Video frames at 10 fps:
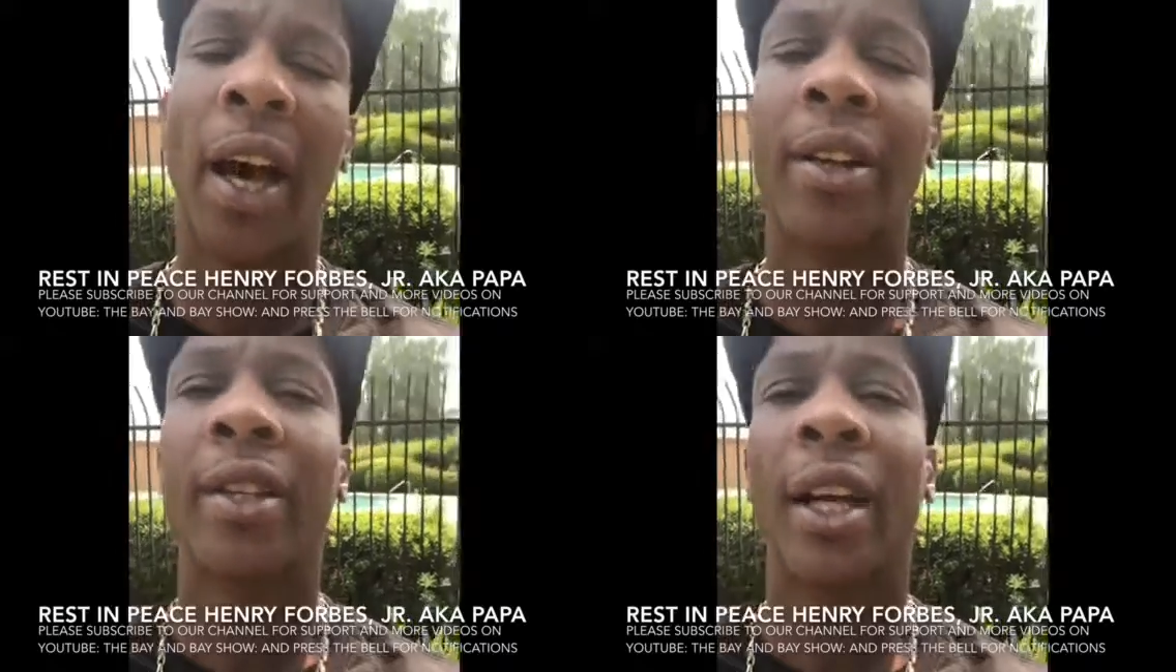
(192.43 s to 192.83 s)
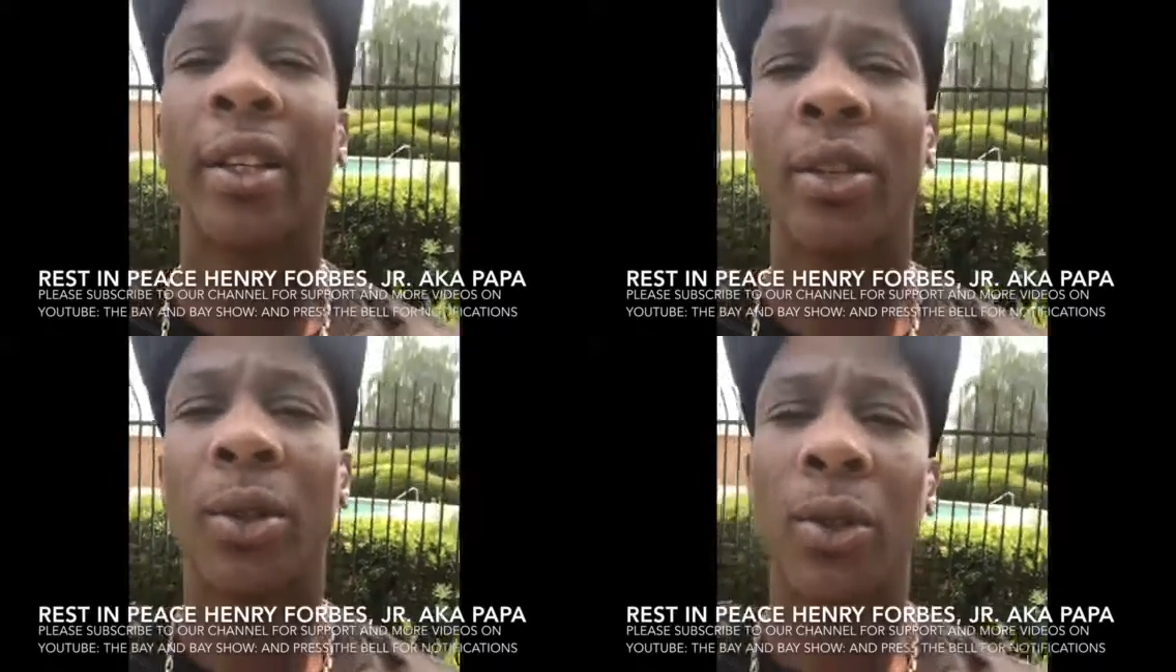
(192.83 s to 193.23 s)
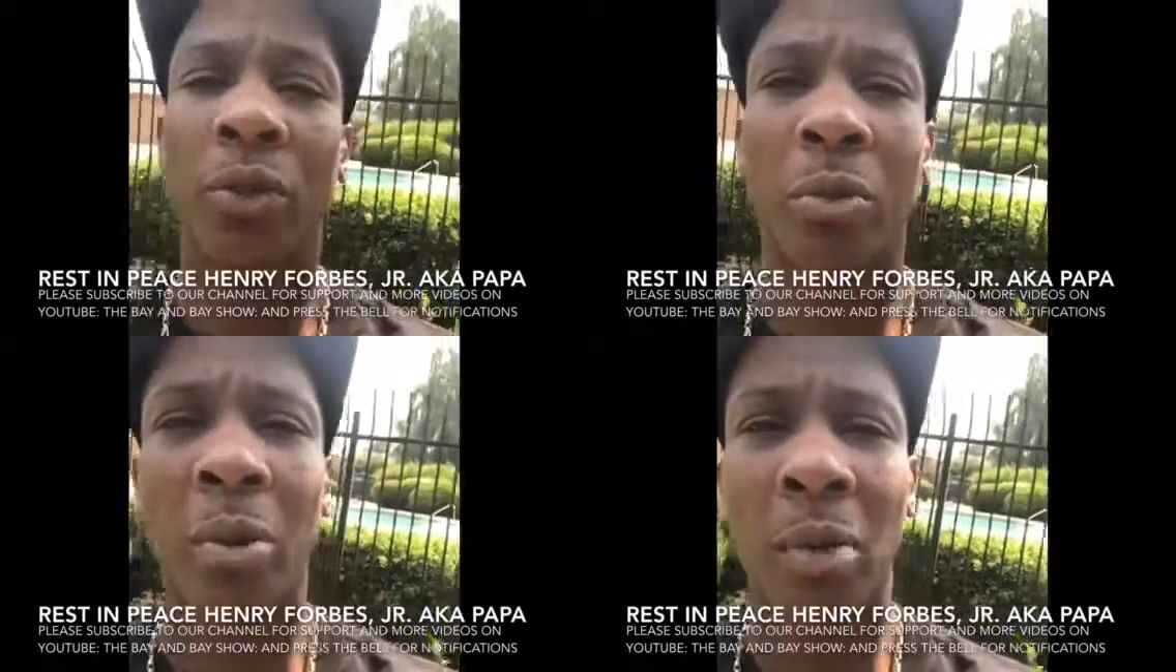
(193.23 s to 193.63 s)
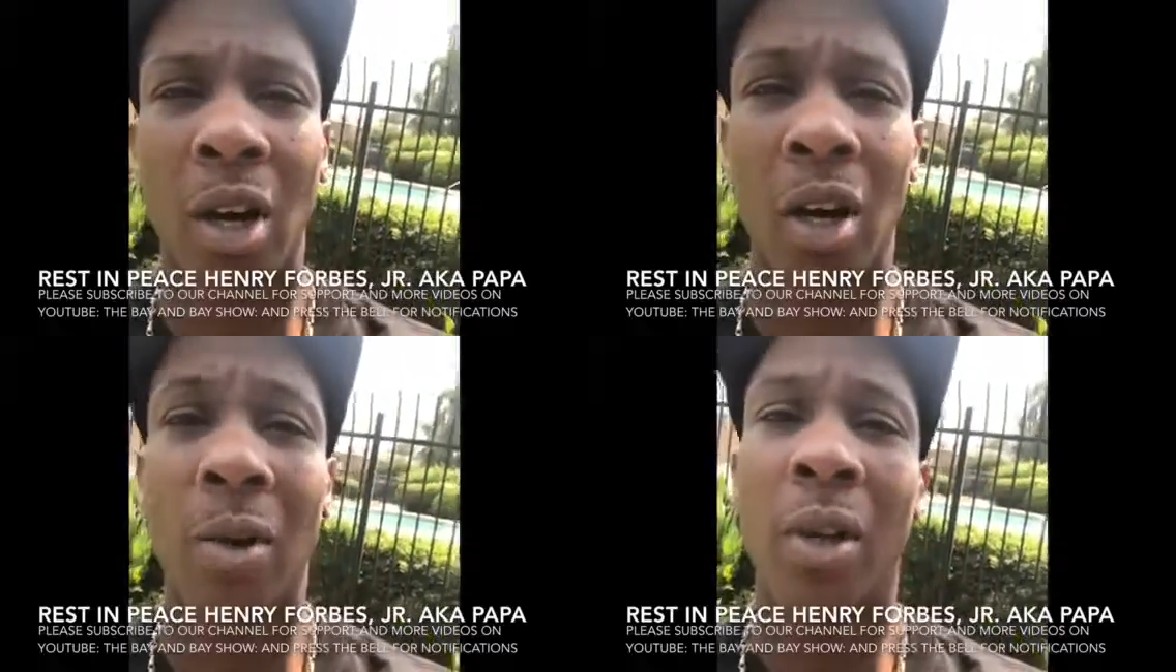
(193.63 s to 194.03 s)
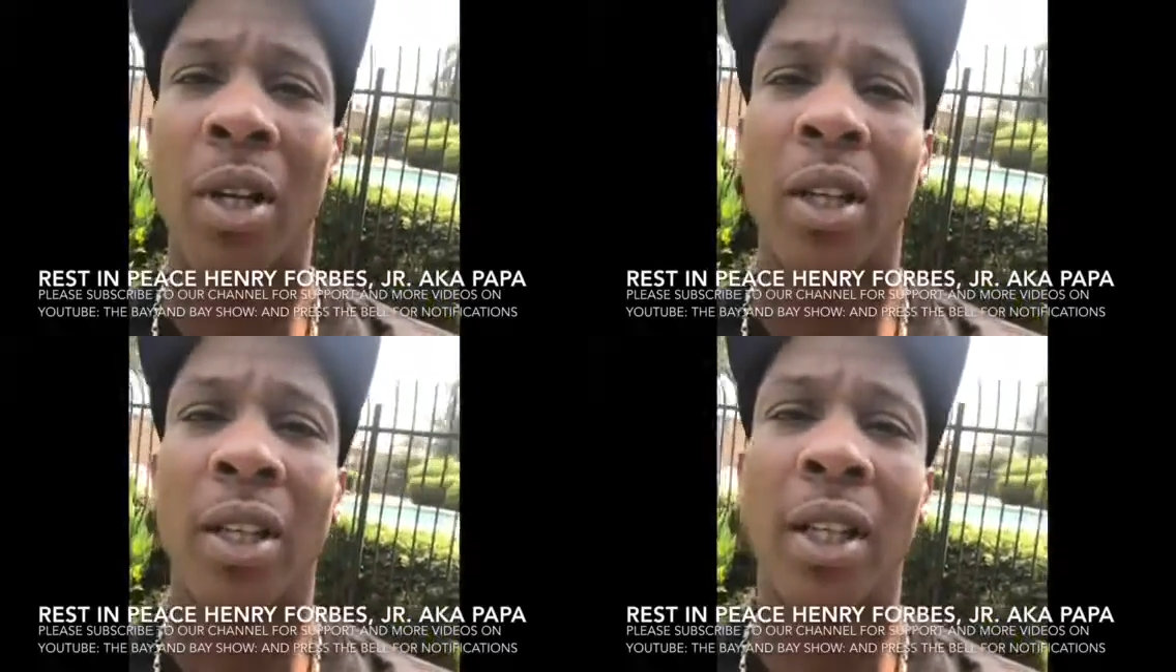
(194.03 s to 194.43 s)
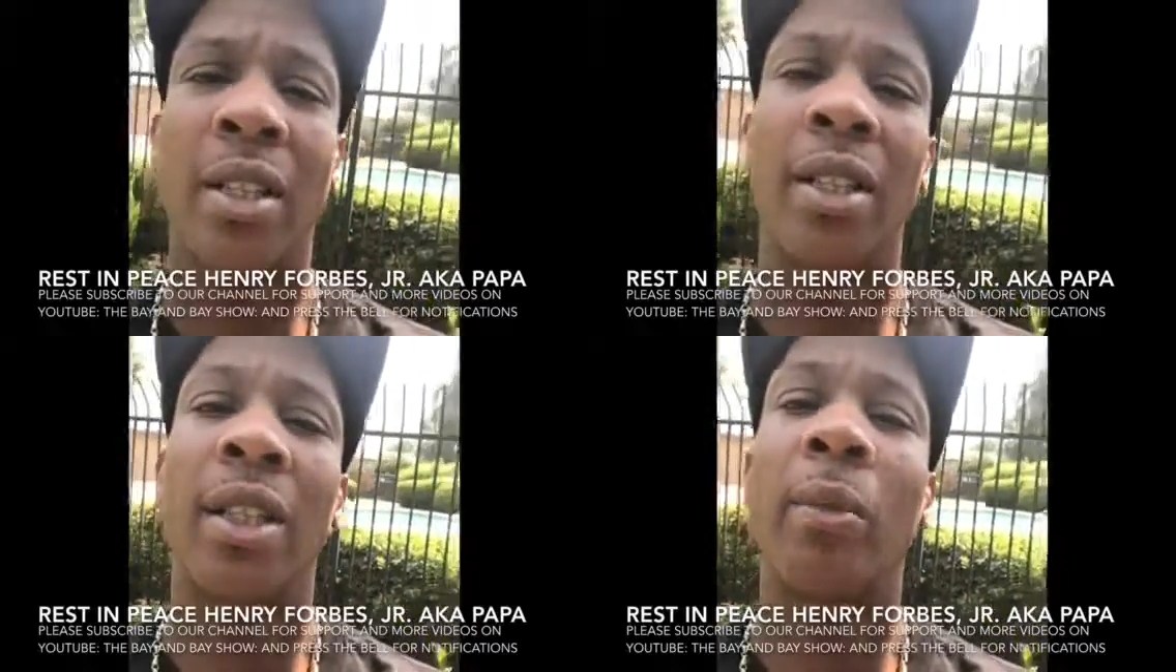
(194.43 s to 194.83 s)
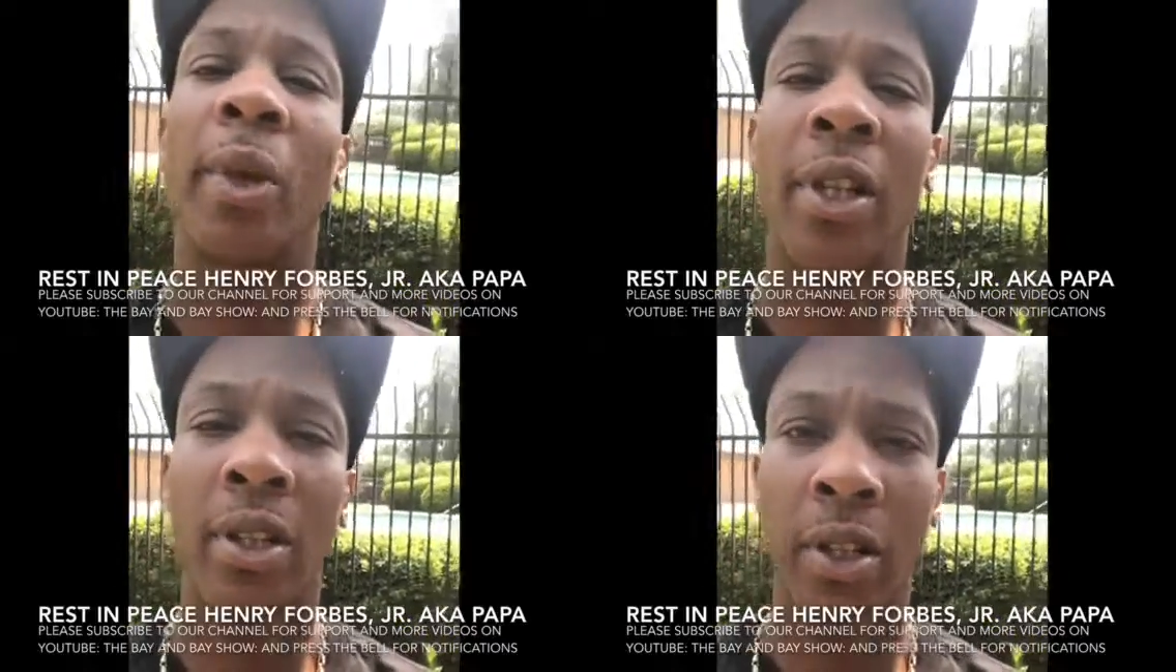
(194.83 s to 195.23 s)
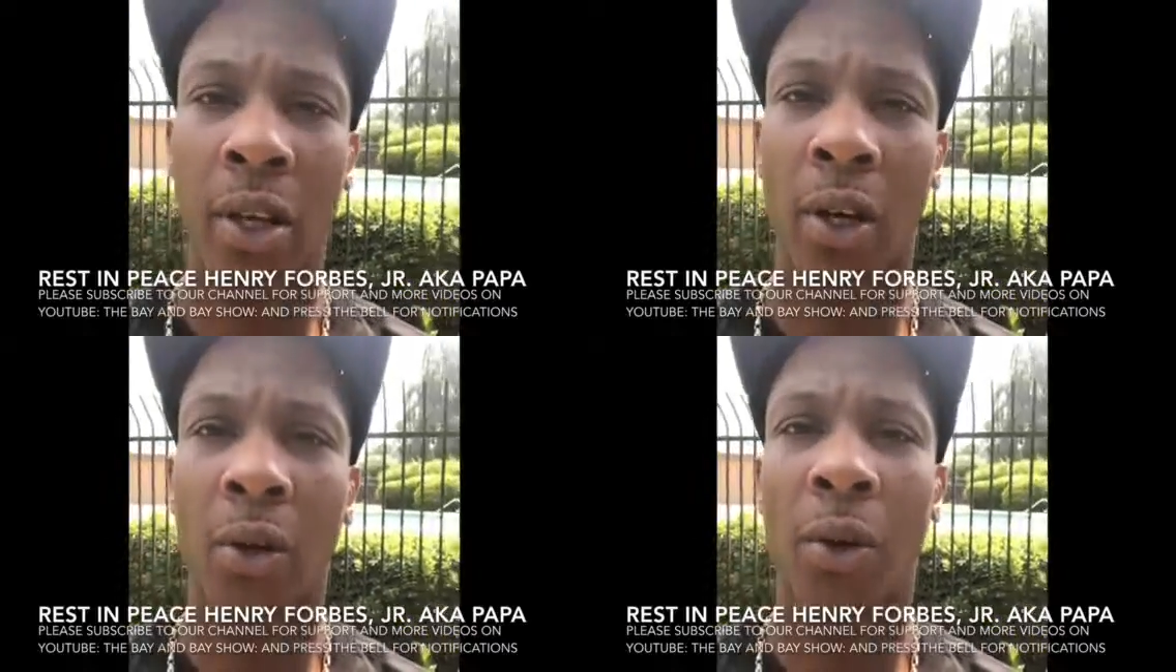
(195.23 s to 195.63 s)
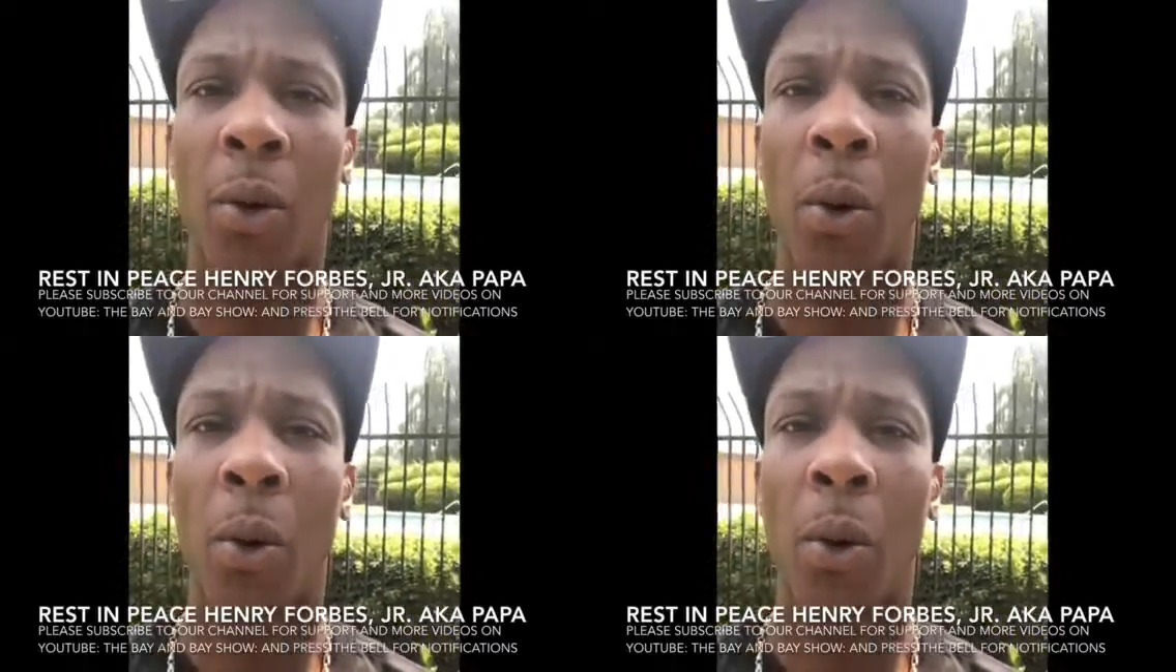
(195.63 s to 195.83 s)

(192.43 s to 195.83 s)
I just got the news from my mom less than 10 minutes ago.